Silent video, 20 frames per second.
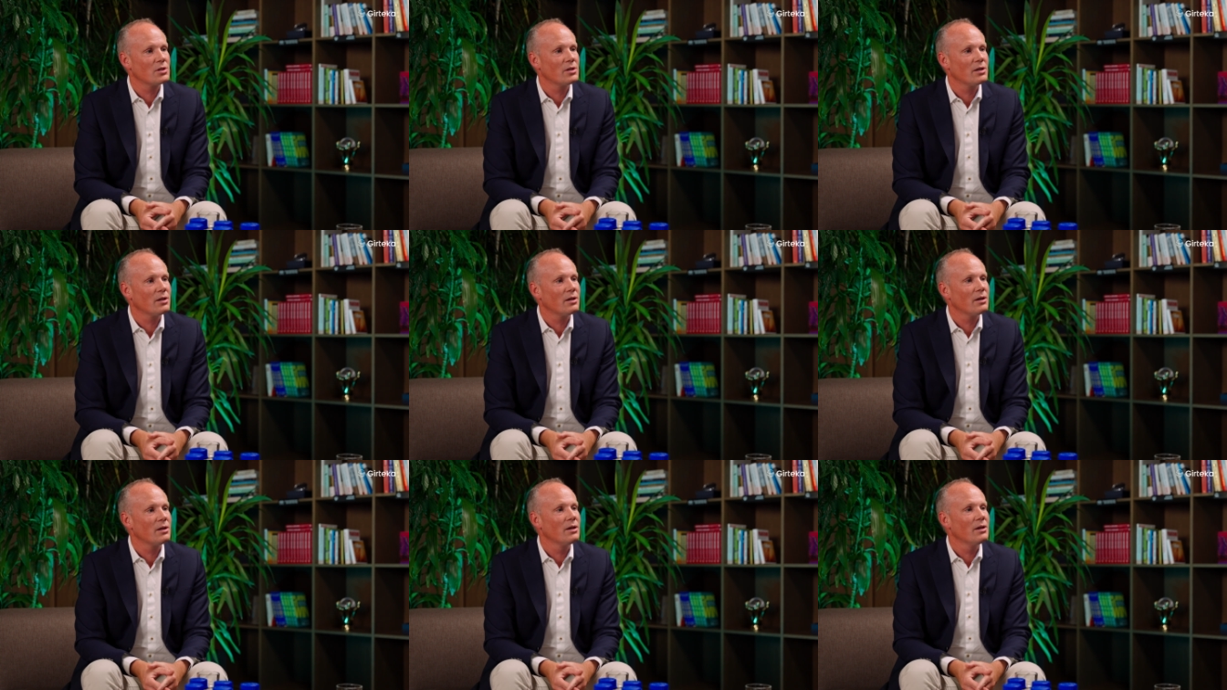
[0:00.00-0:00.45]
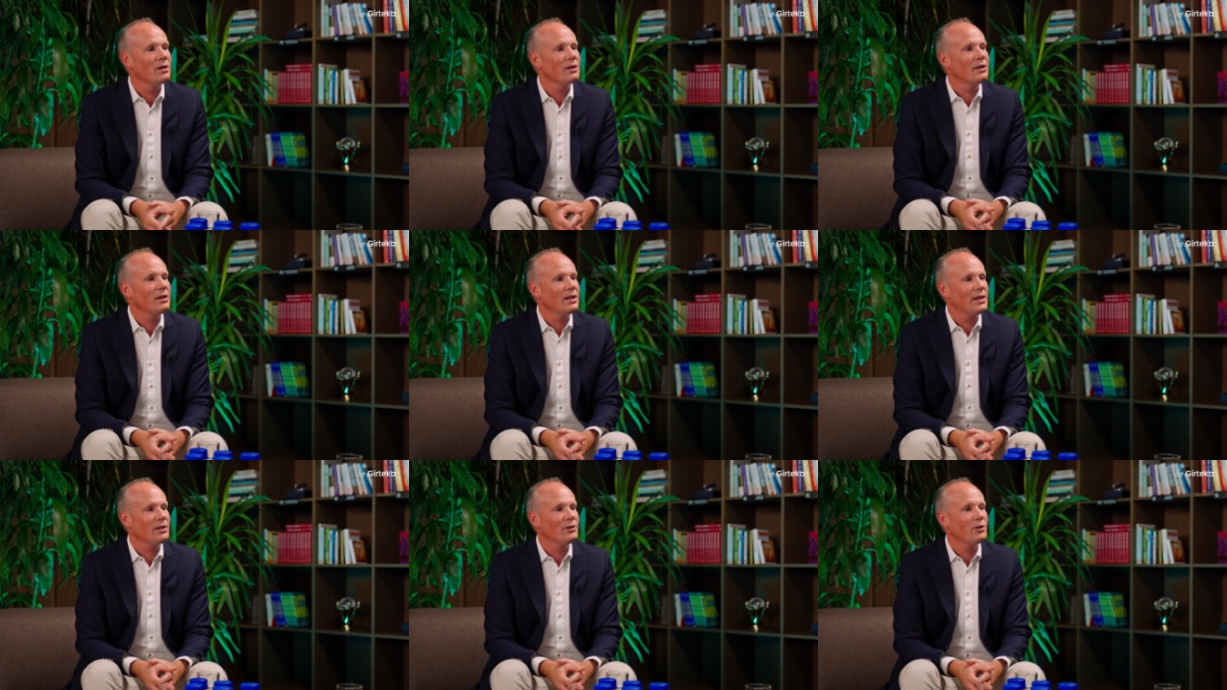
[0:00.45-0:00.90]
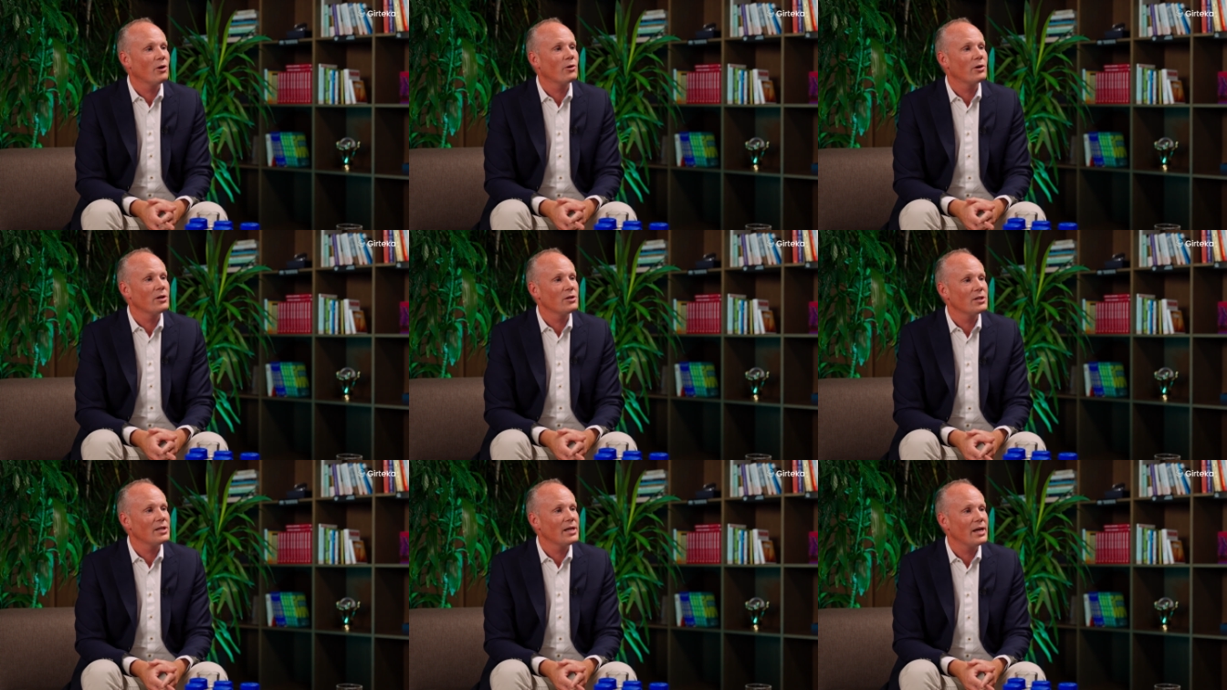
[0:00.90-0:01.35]
uh, in the
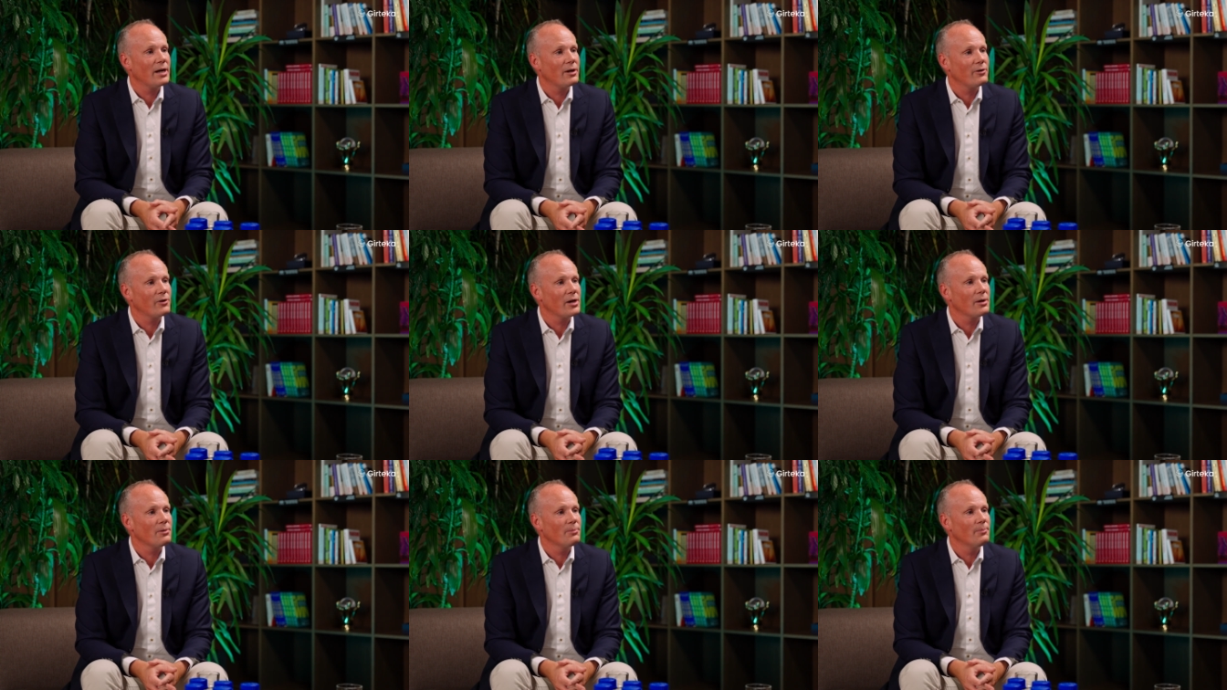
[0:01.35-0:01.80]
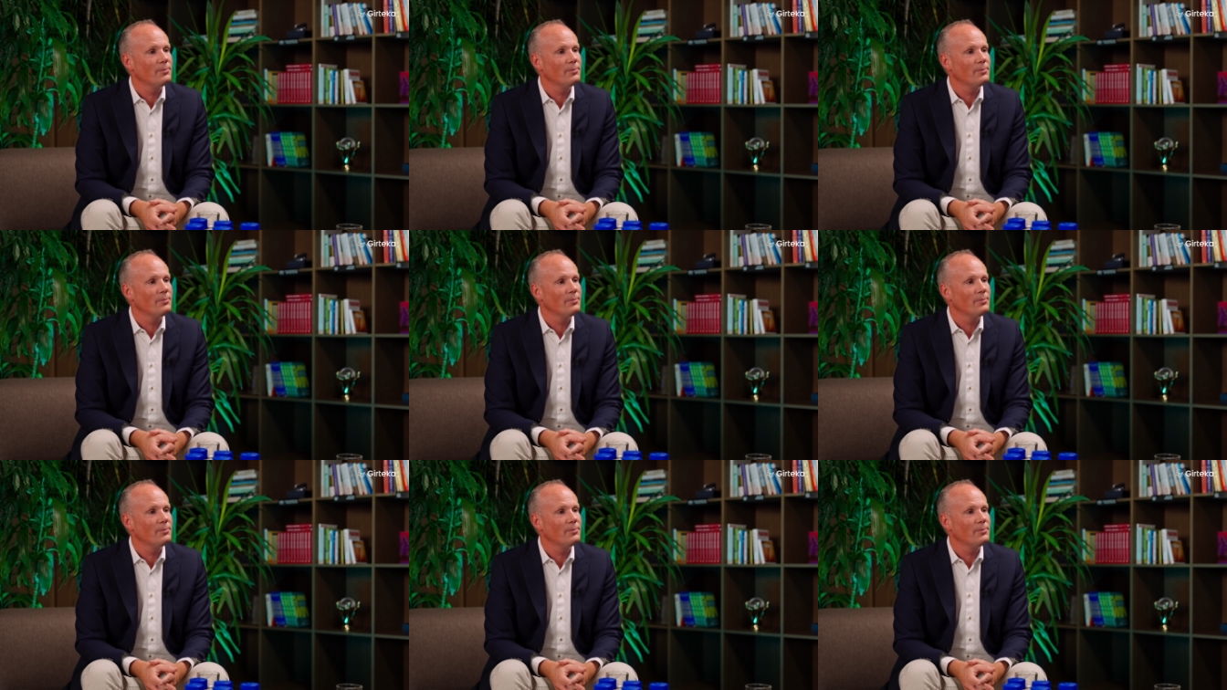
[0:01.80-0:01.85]
R&D area.